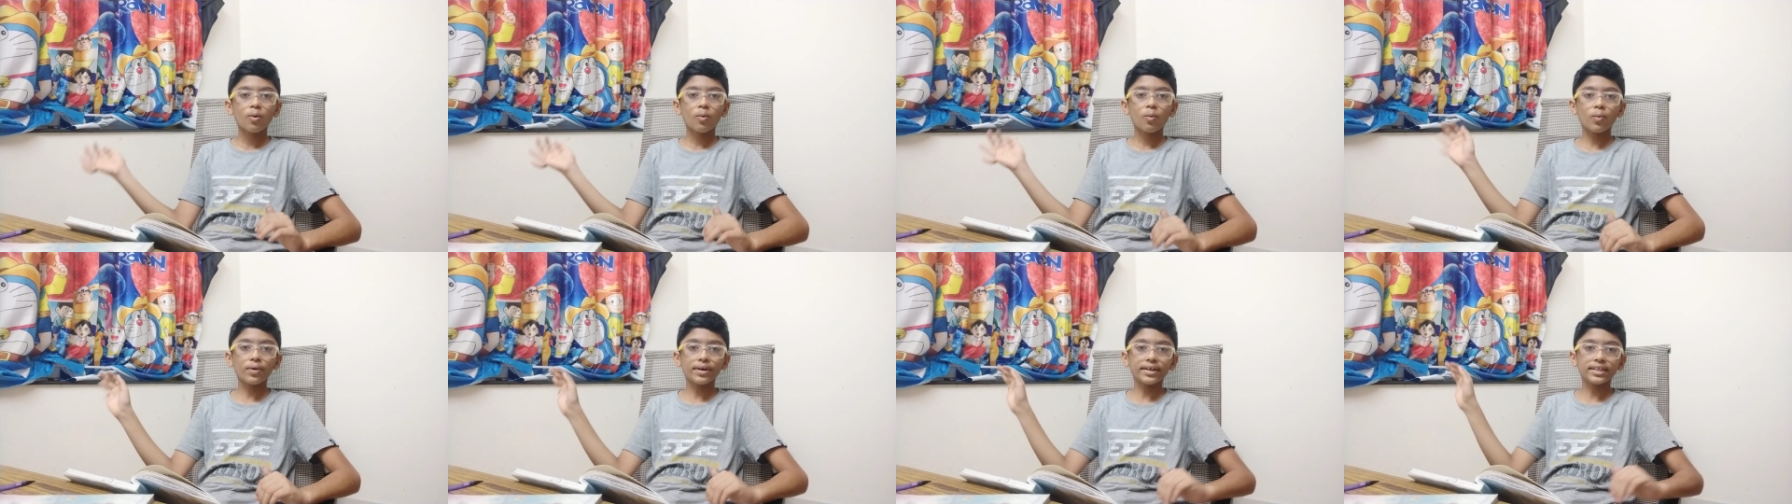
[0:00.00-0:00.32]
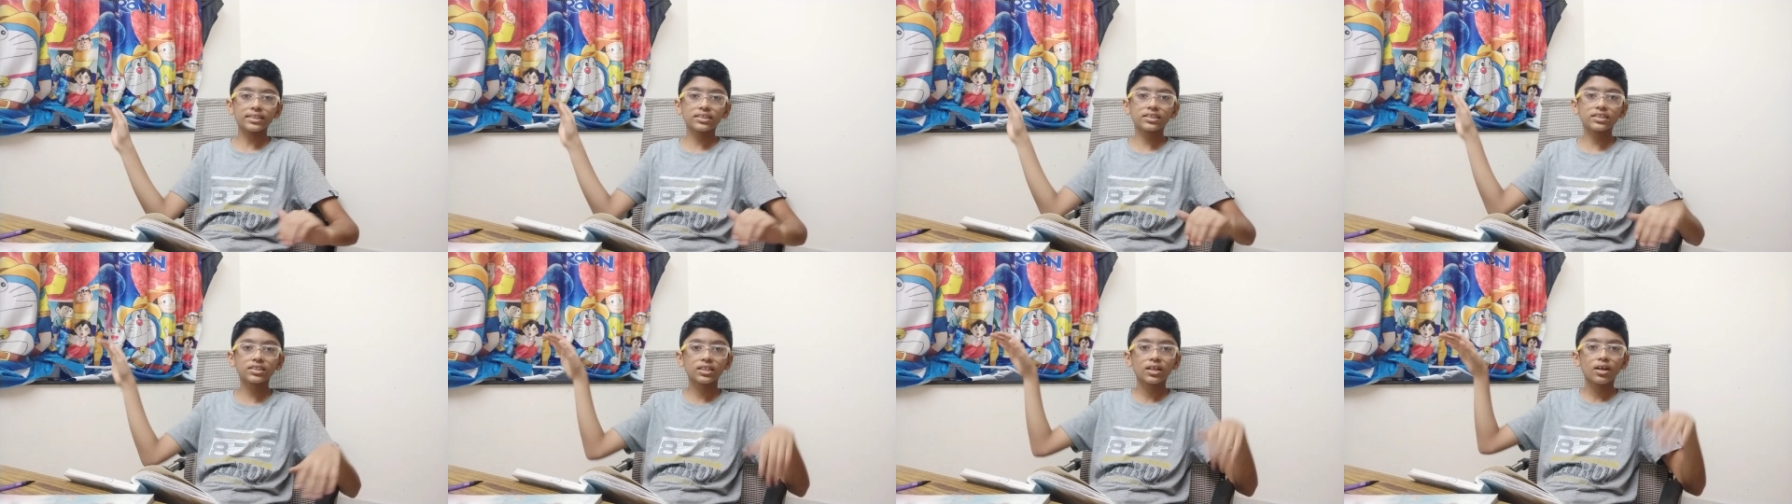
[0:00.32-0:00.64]

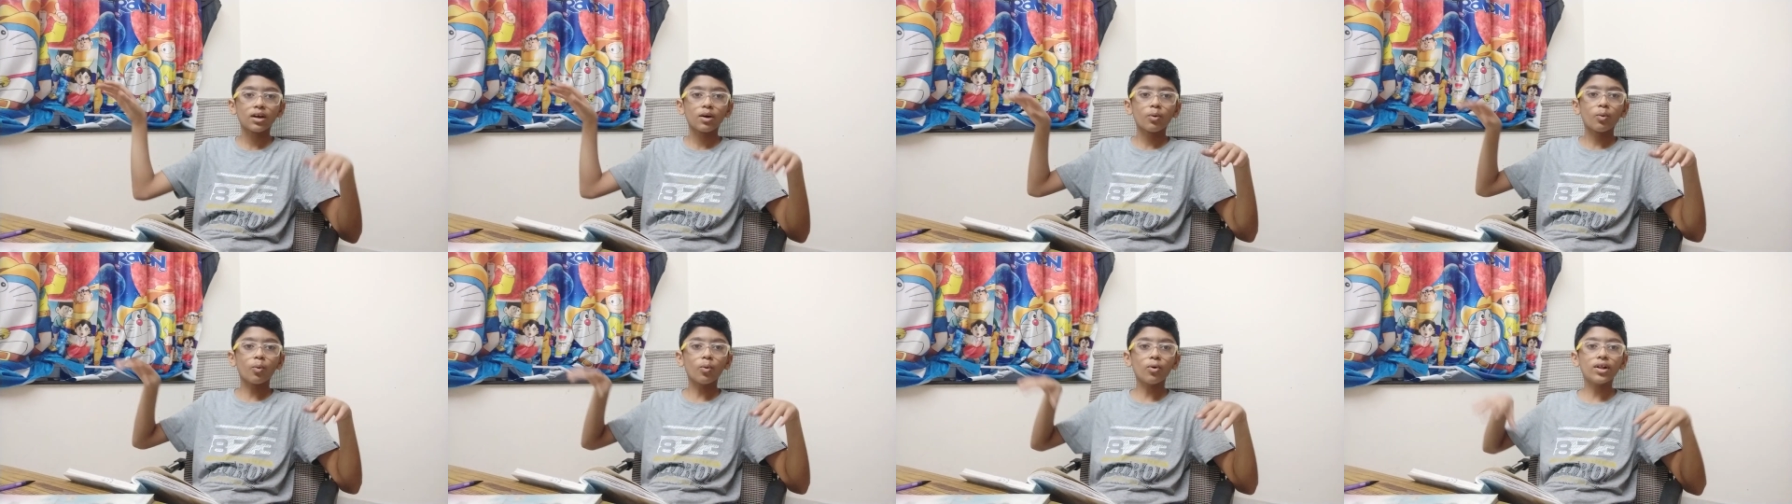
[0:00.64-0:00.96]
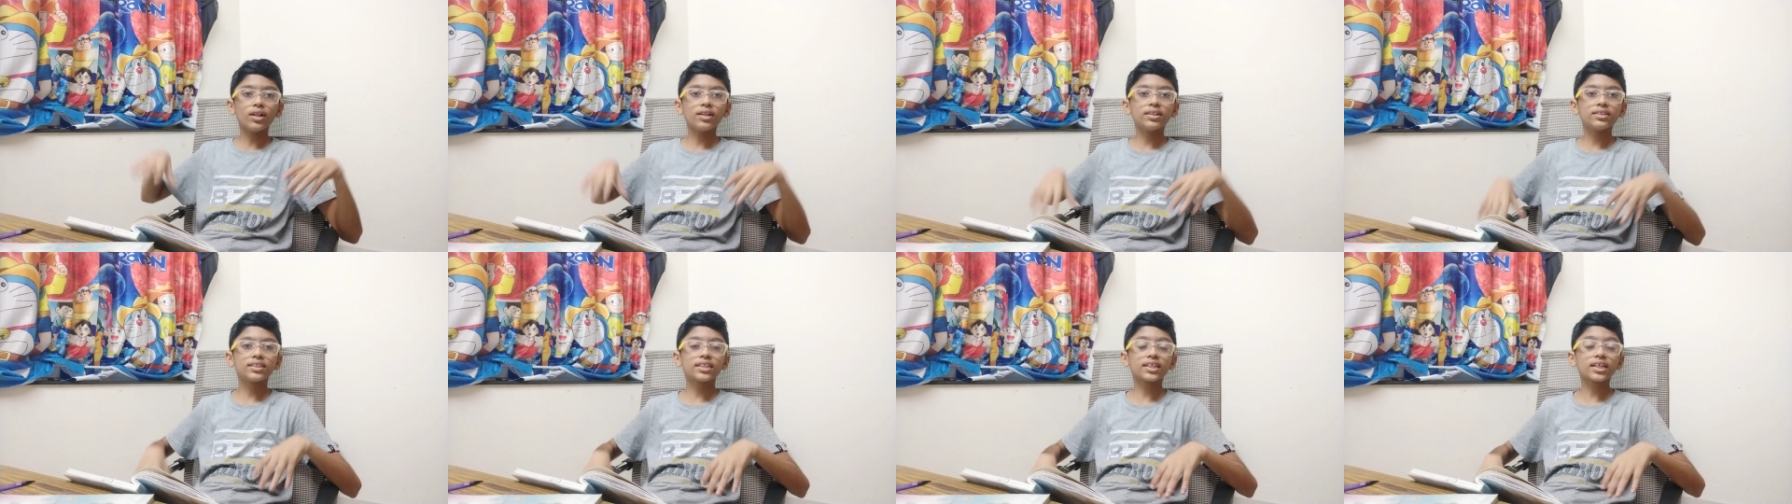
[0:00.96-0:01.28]
which
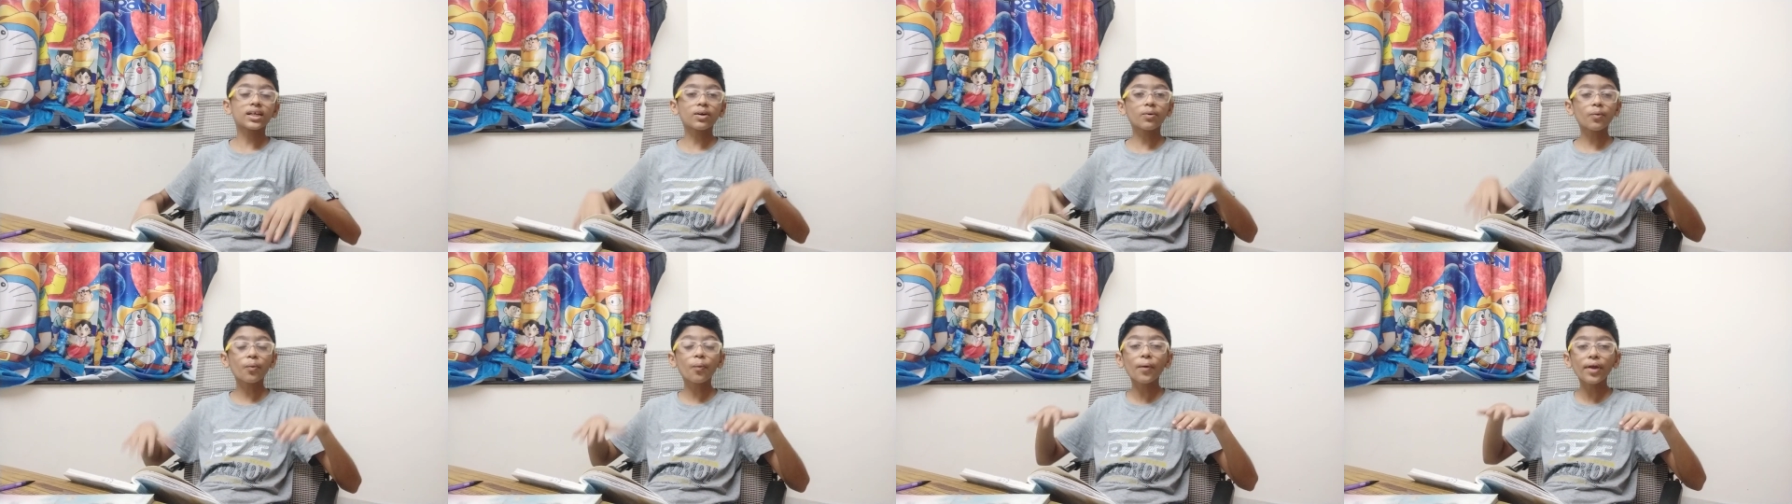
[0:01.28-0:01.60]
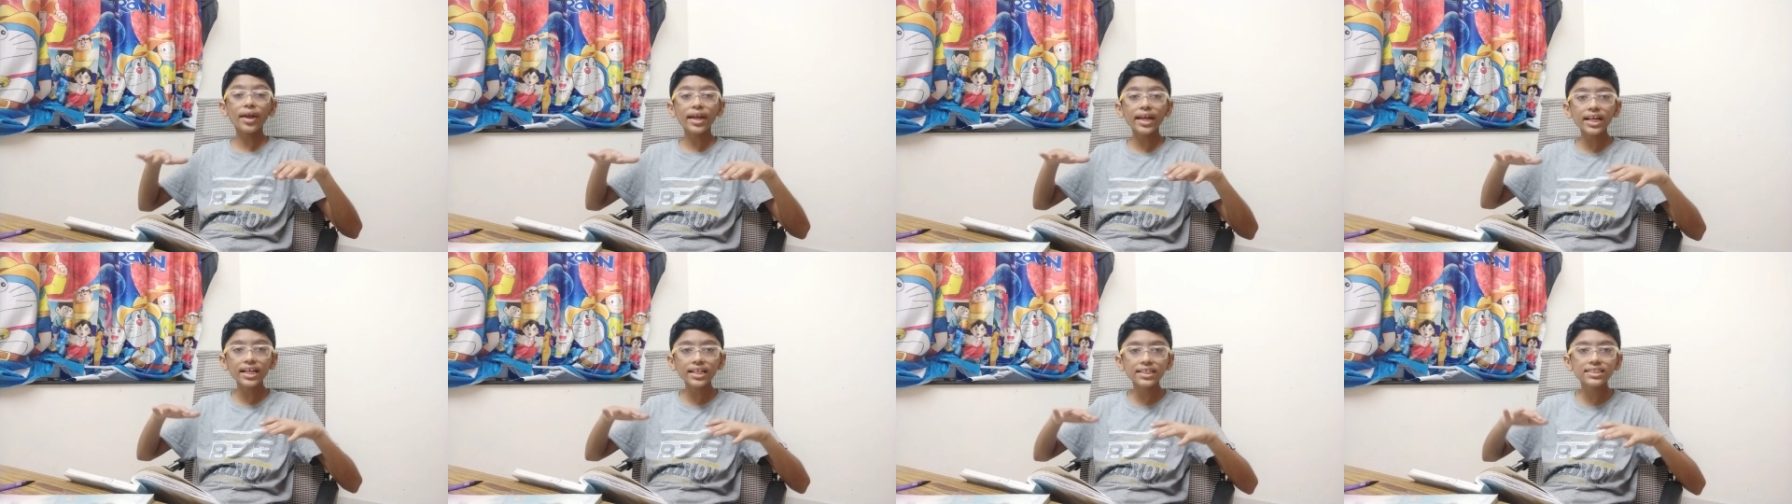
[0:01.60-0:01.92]
will
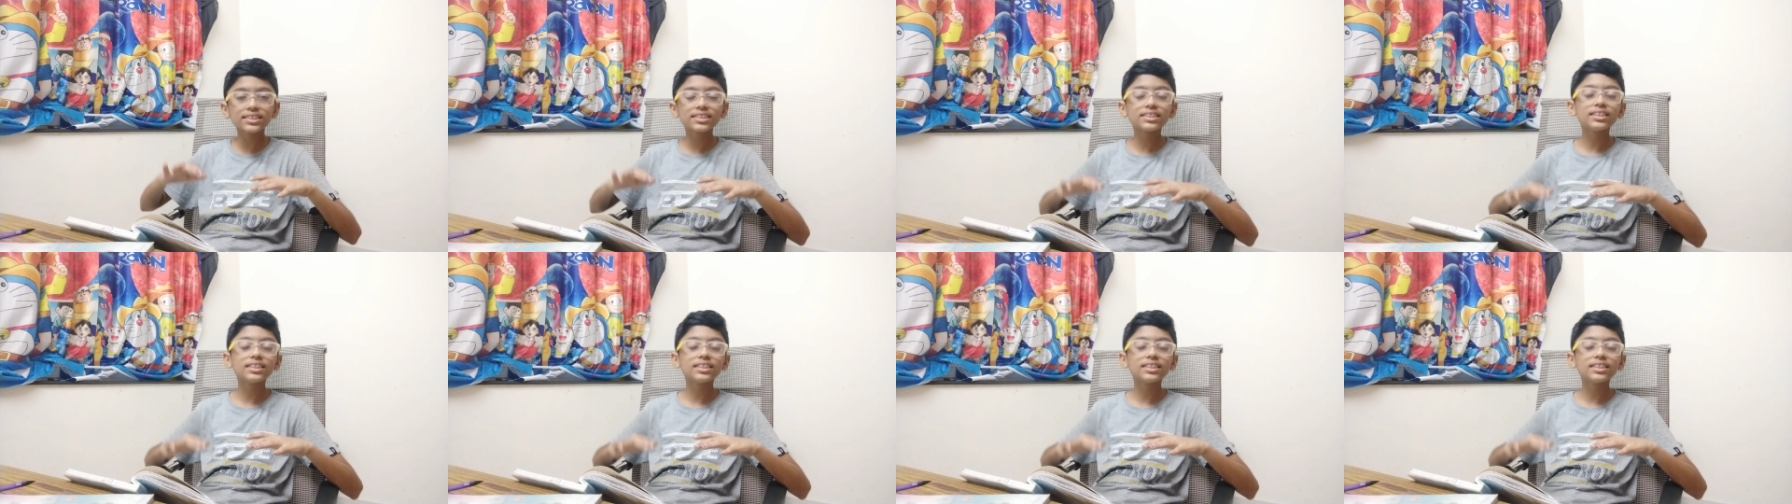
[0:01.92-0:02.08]
decrease